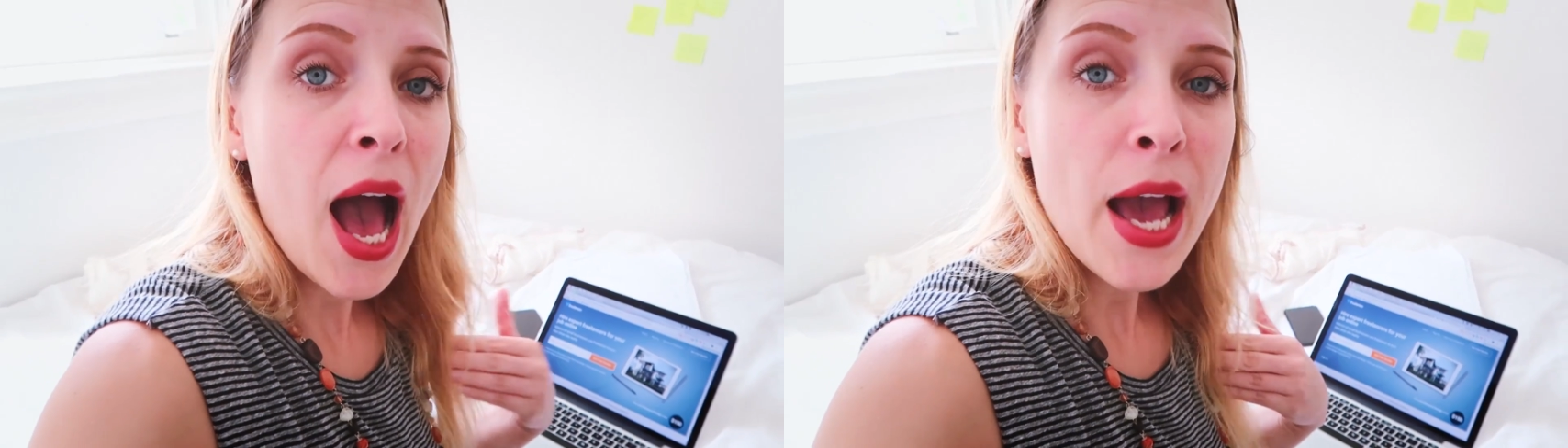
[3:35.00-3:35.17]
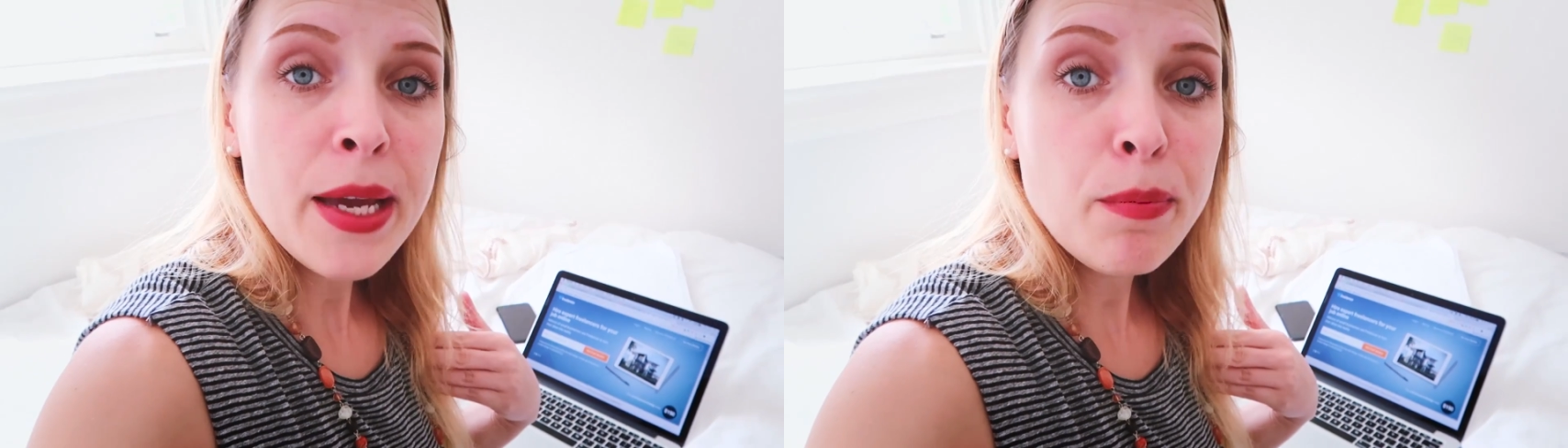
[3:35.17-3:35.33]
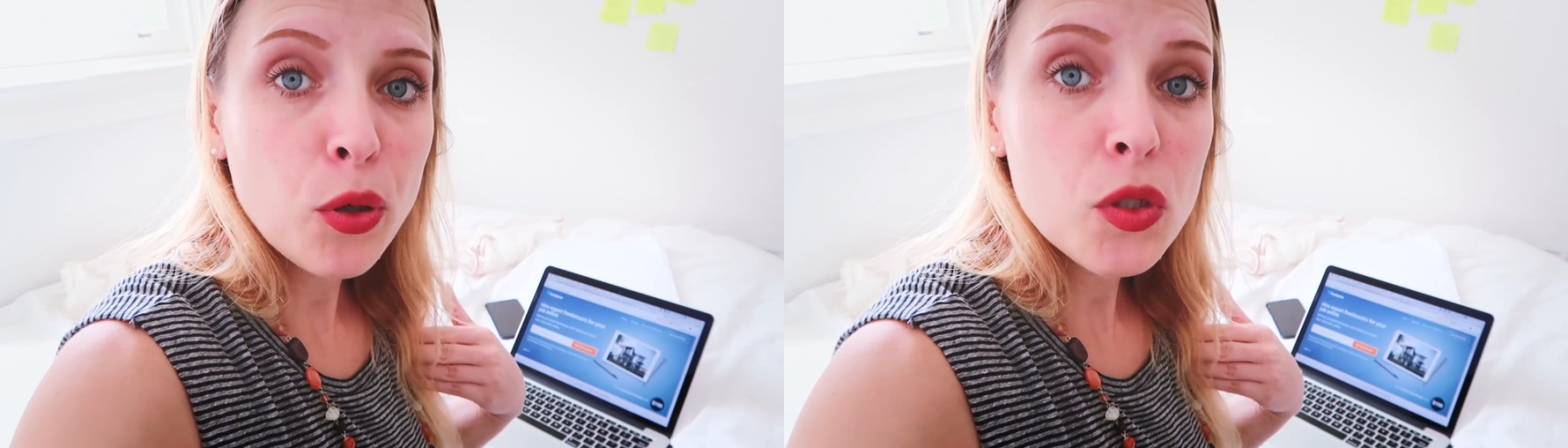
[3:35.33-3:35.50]

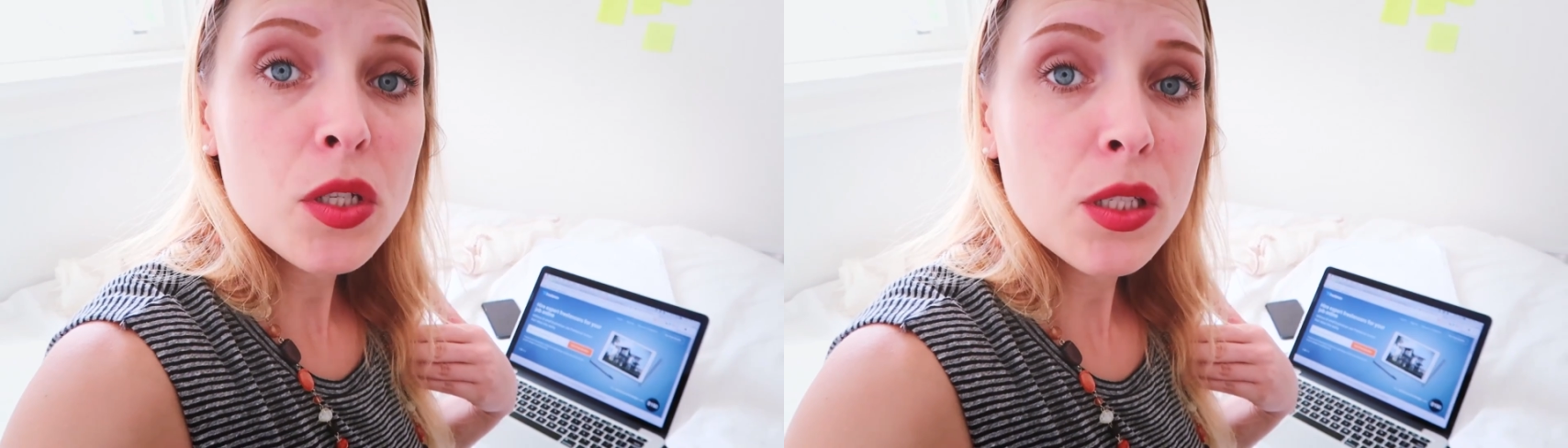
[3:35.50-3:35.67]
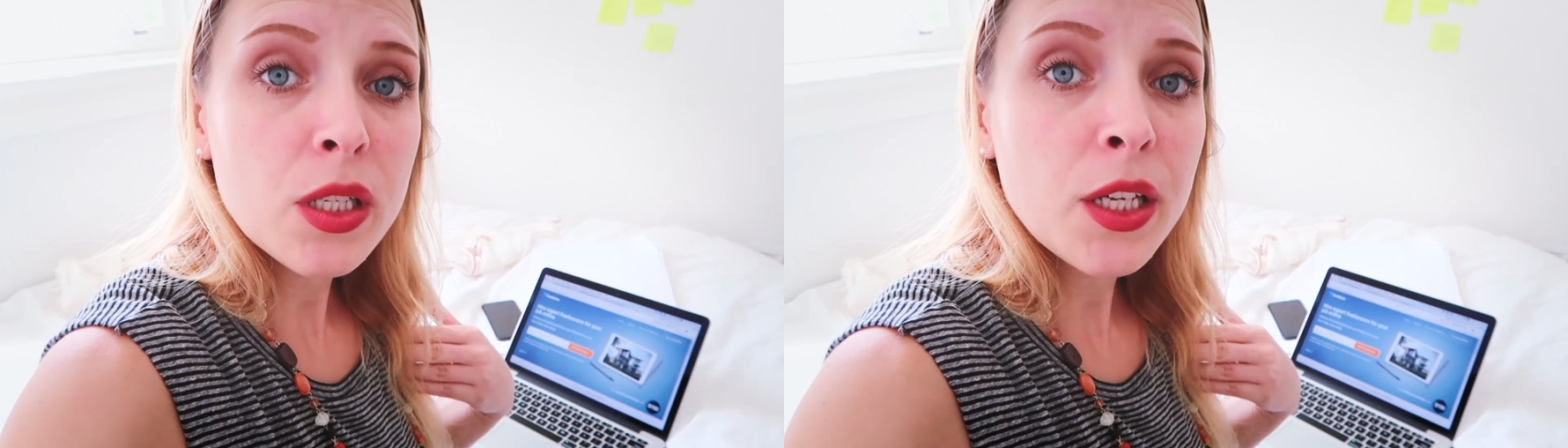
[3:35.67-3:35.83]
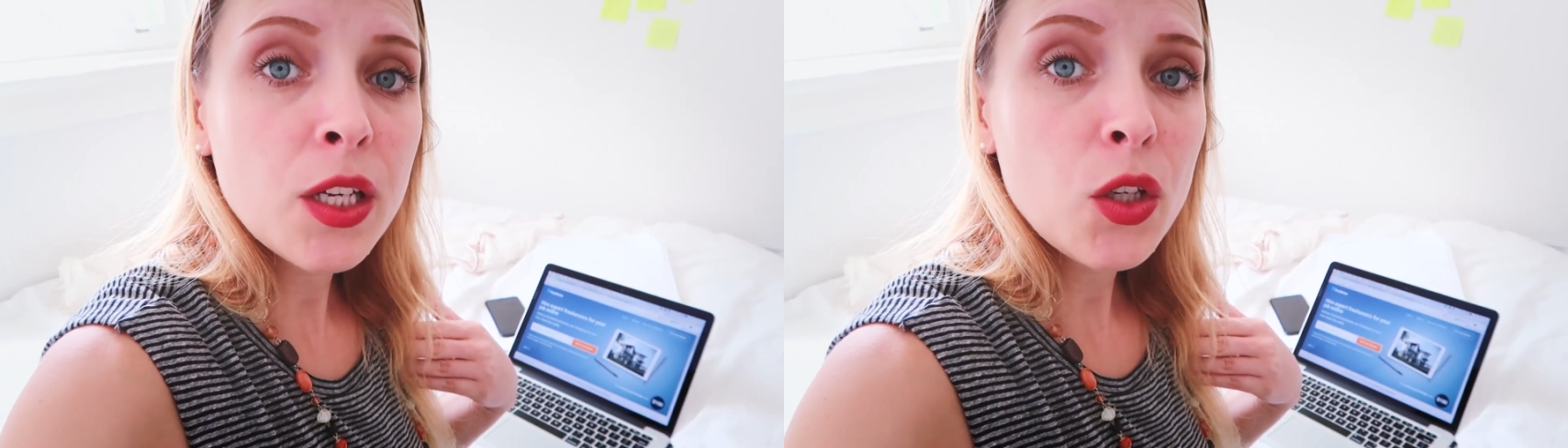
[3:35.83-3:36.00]
I
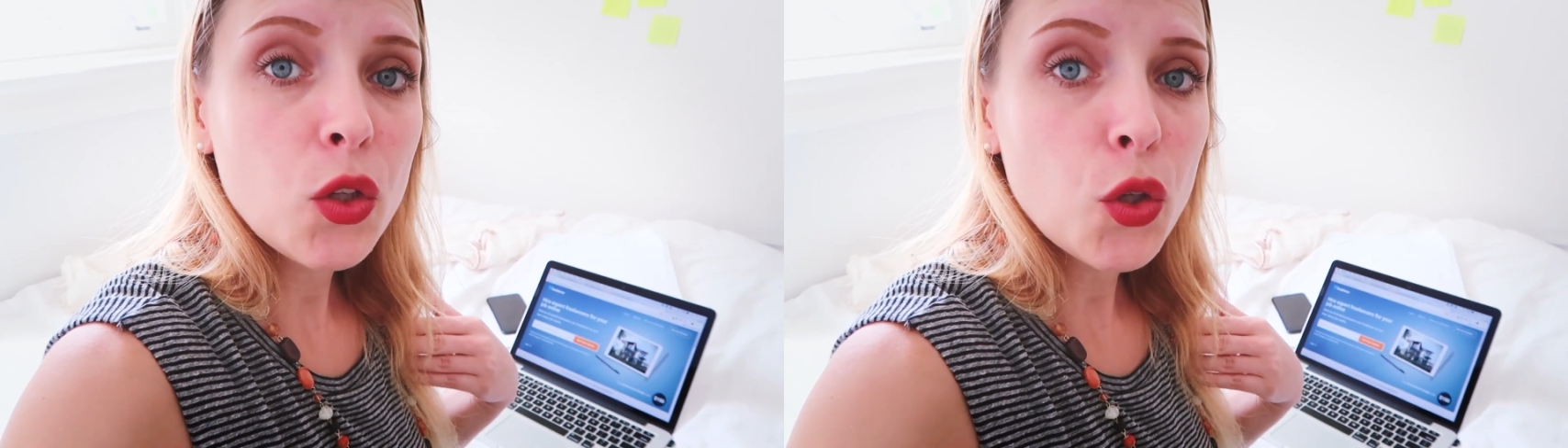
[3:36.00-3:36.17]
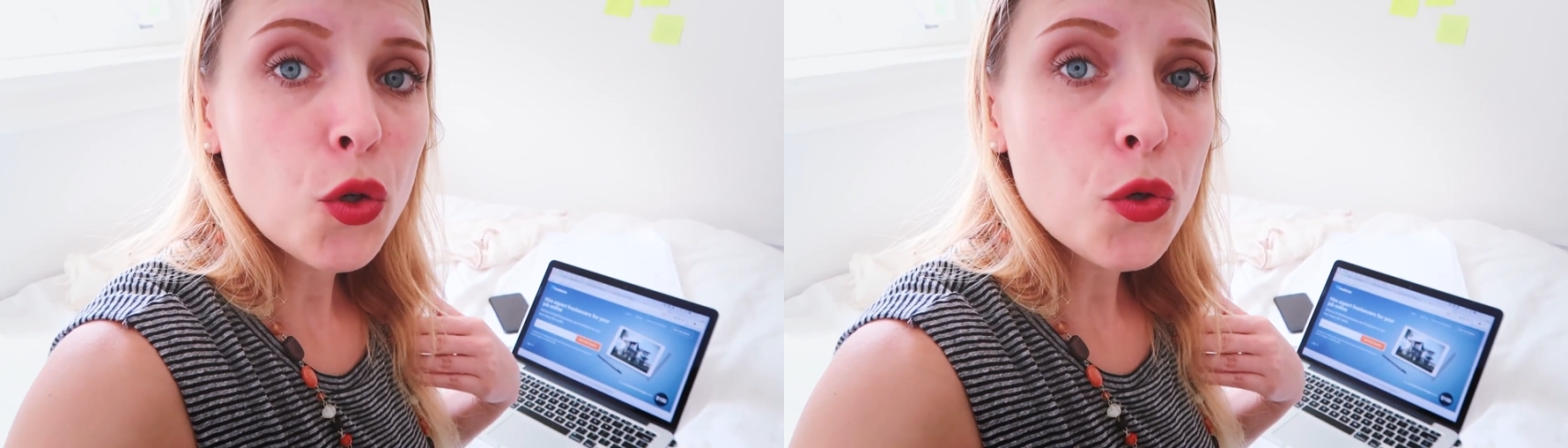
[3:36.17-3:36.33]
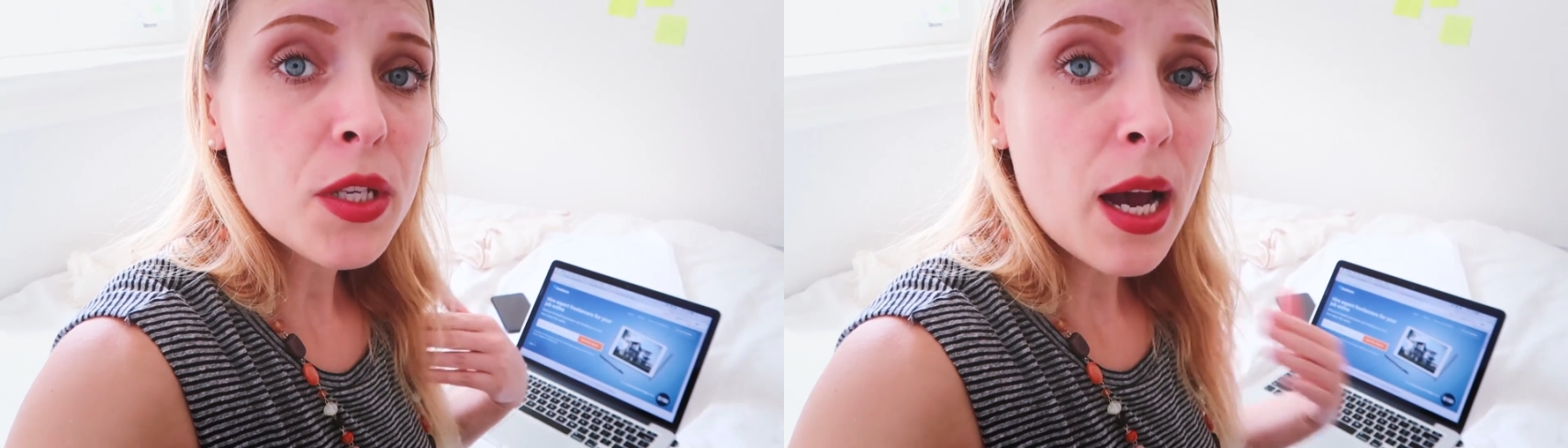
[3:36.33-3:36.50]
personally
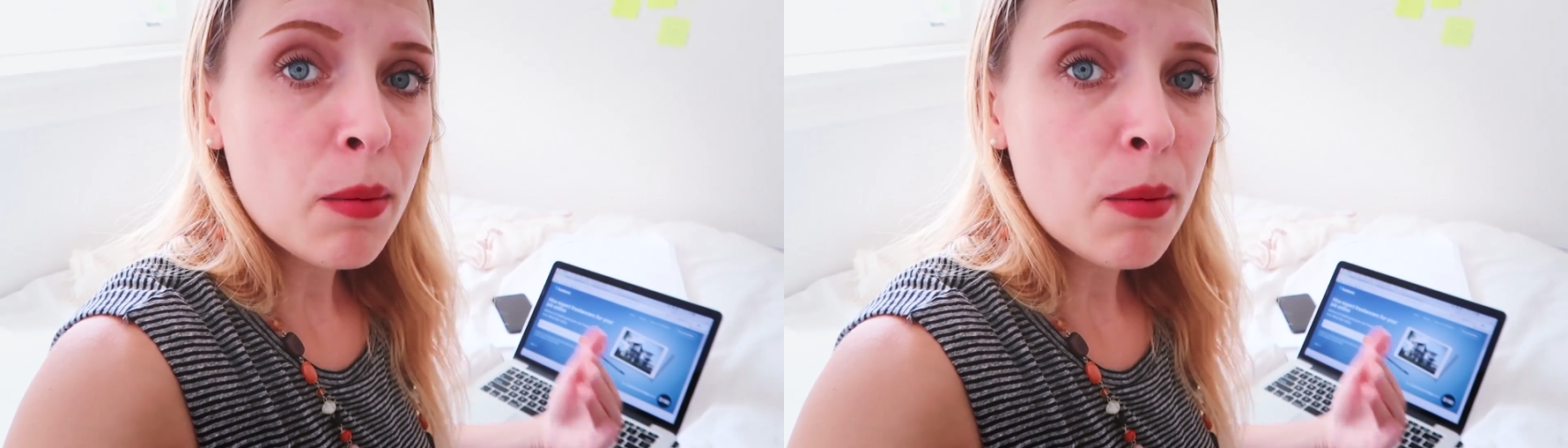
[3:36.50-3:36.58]
use